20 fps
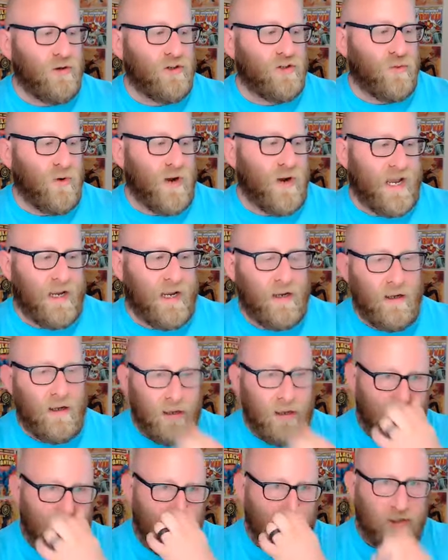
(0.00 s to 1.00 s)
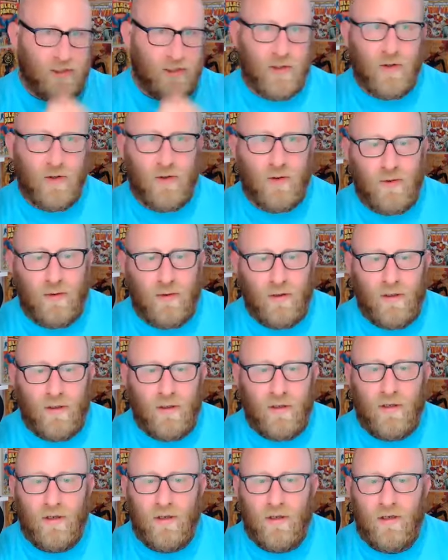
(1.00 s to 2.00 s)
way to
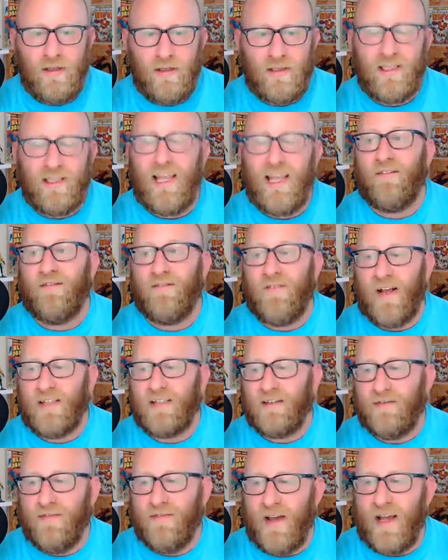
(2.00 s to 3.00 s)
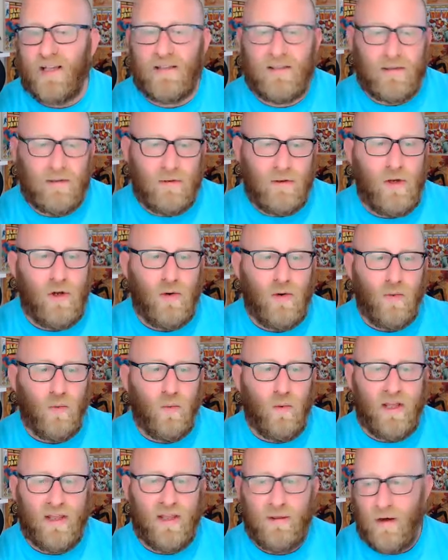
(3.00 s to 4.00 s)
get face-to-face
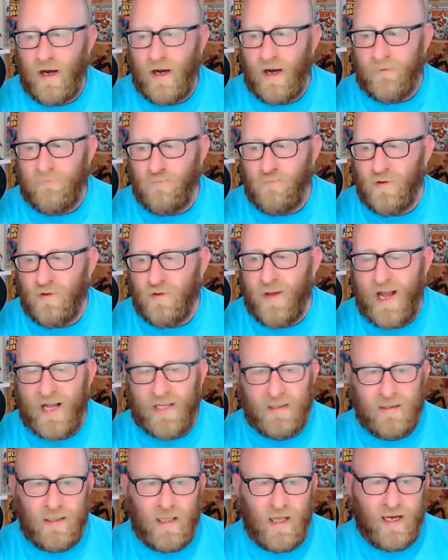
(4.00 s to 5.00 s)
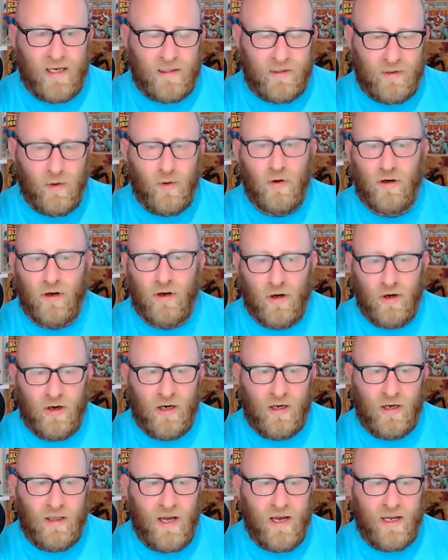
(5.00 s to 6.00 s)
with past clients or
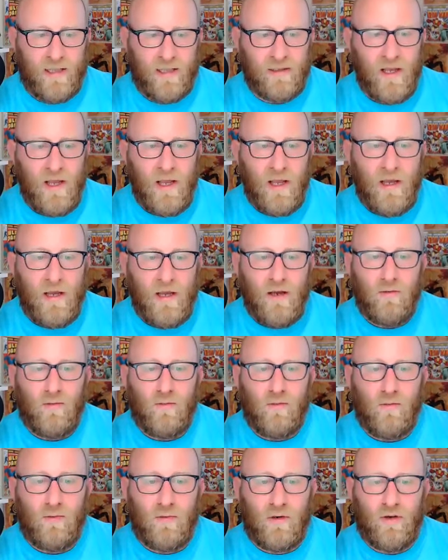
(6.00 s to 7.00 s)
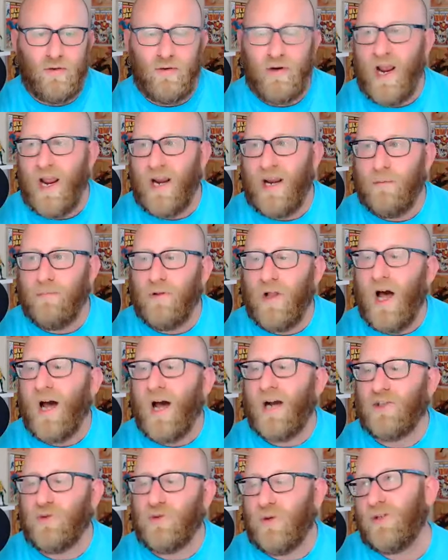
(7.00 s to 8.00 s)
current clients. Creating
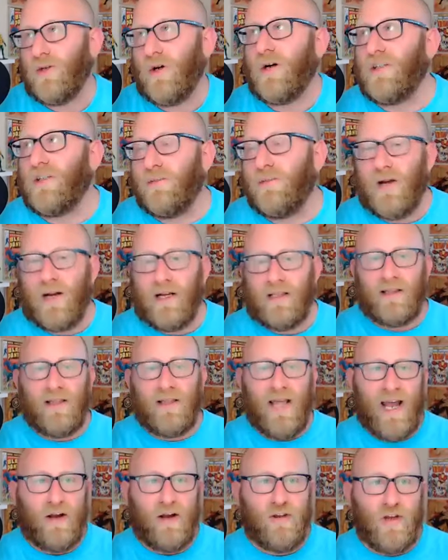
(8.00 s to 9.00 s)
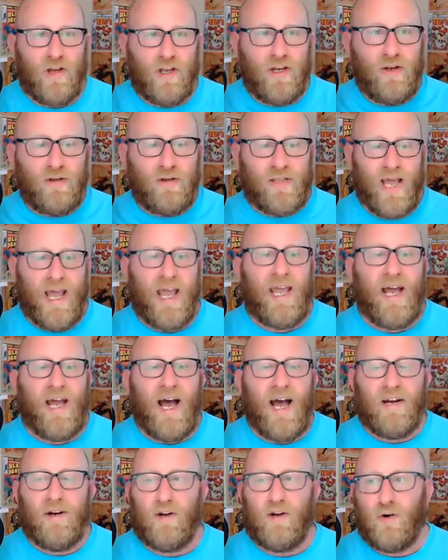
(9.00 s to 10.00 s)
blogs. We talked about how you can use
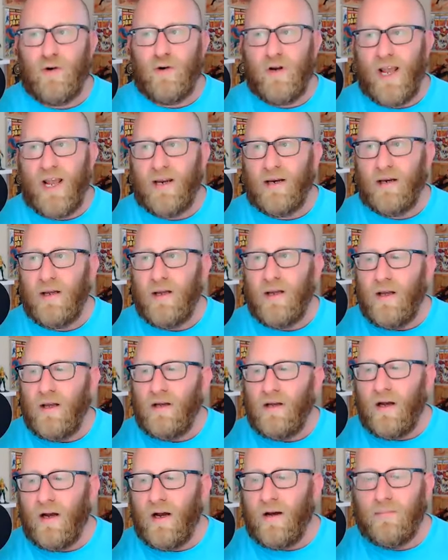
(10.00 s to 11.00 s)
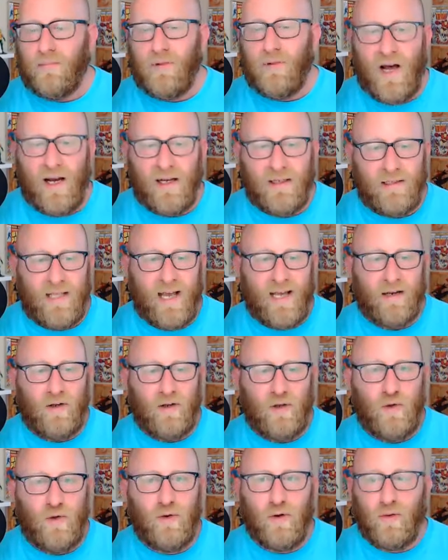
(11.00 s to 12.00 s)
AI to create blogs that
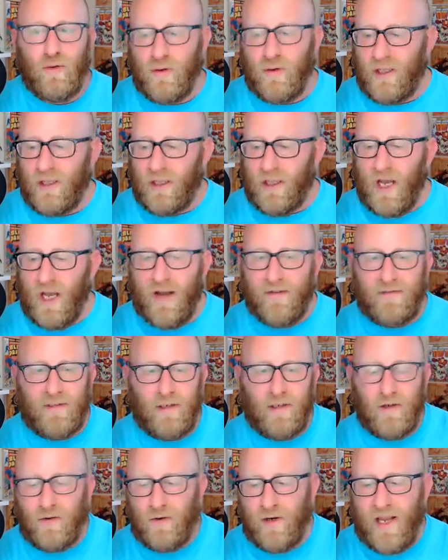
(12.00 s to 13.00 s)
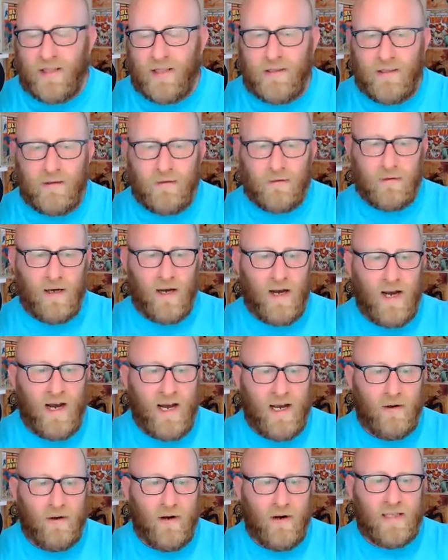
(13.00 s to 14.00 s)
Google really loves and creates a
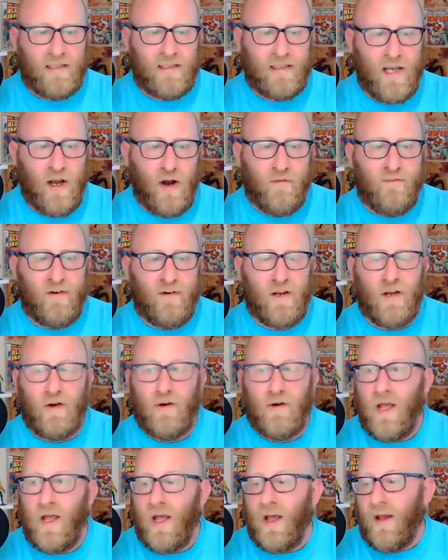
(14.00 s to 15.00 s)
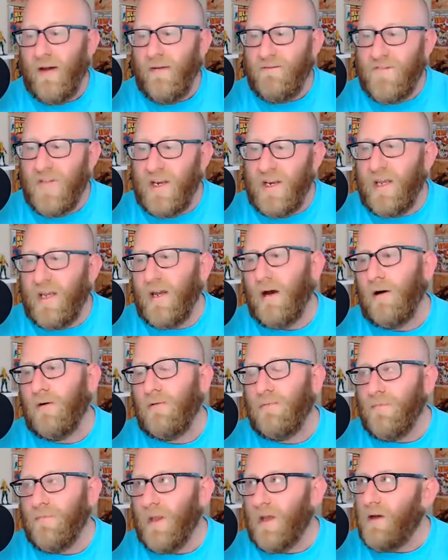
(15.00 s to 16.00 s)
higher SEO for you.
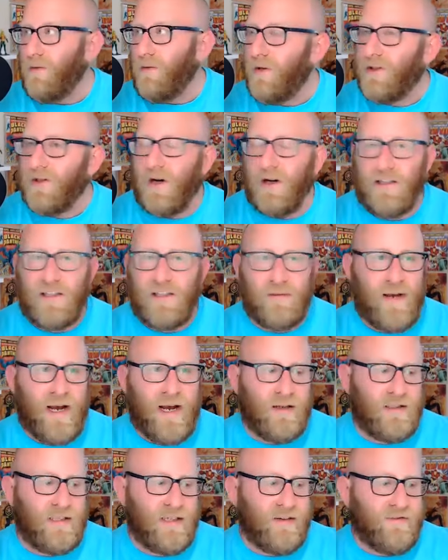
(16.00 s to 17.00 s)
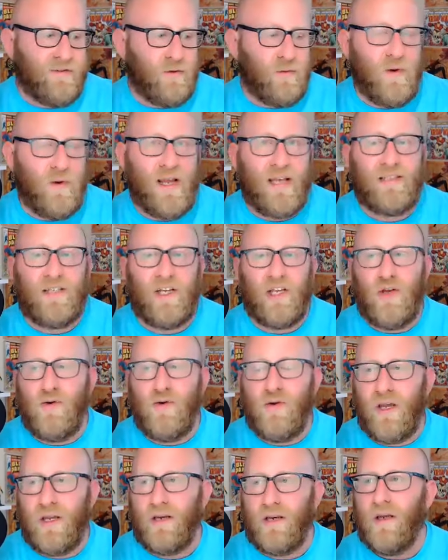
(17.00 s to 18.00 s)
Video. We talked about different ways that you
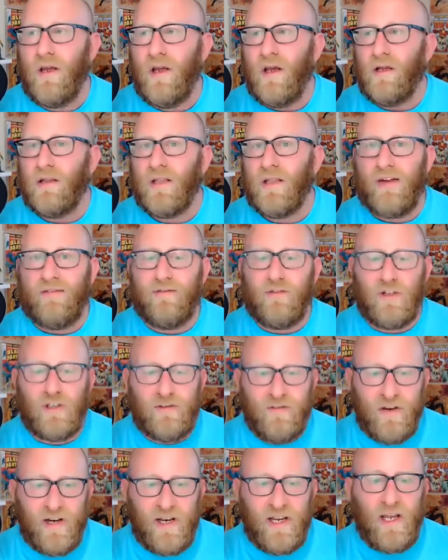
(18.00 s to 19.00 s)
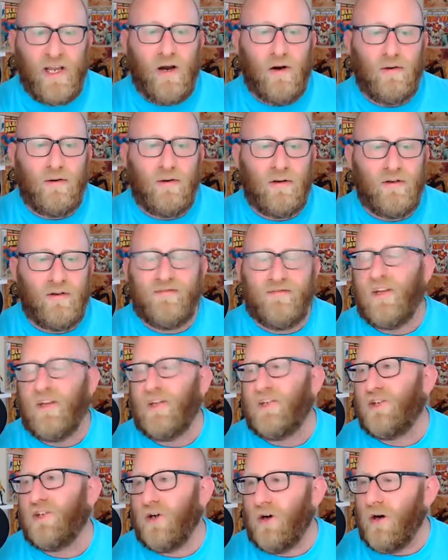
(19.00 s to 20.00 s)
can leverage video,
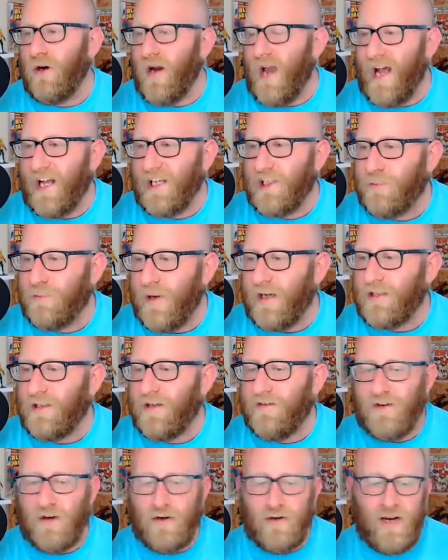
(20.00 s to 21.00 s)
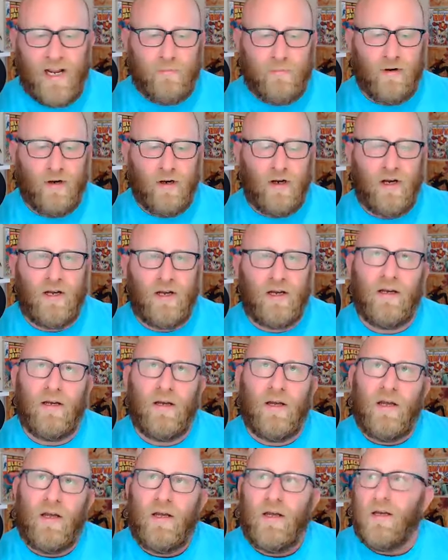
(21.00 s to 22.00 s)
feature aspects of your neighborhood.
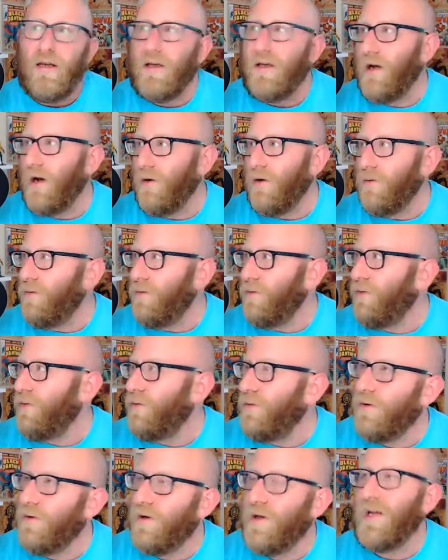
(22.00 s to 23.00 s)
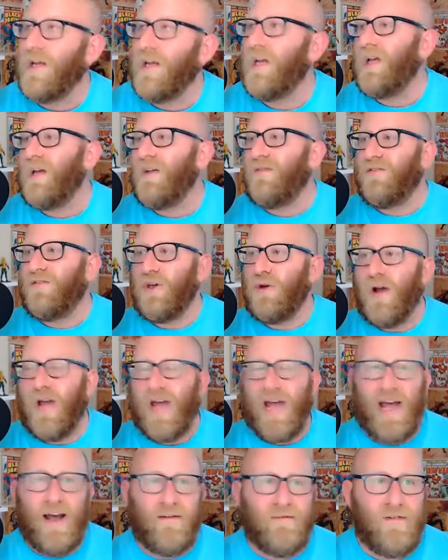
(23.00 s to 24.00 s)
You know, if you
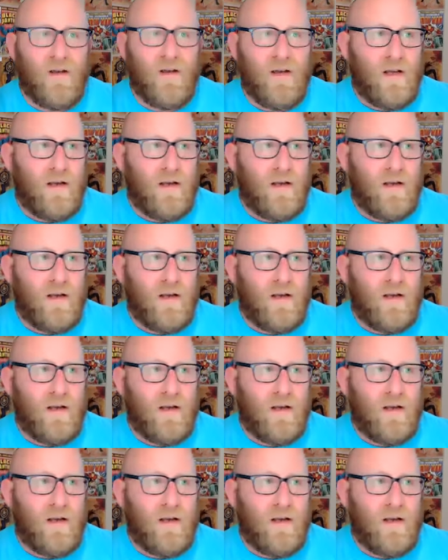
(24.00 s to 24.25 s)
have